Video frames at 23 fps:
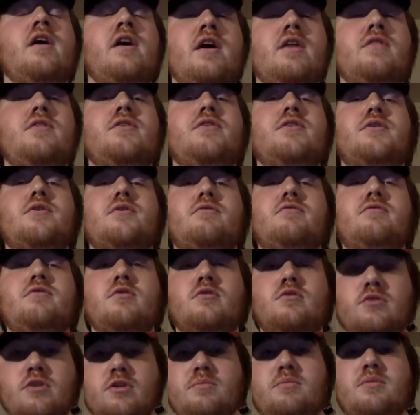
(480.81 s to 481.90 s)
in the near
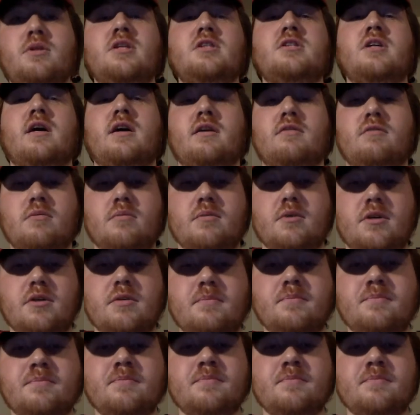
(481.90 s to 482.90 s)
future. Peace out, everybody.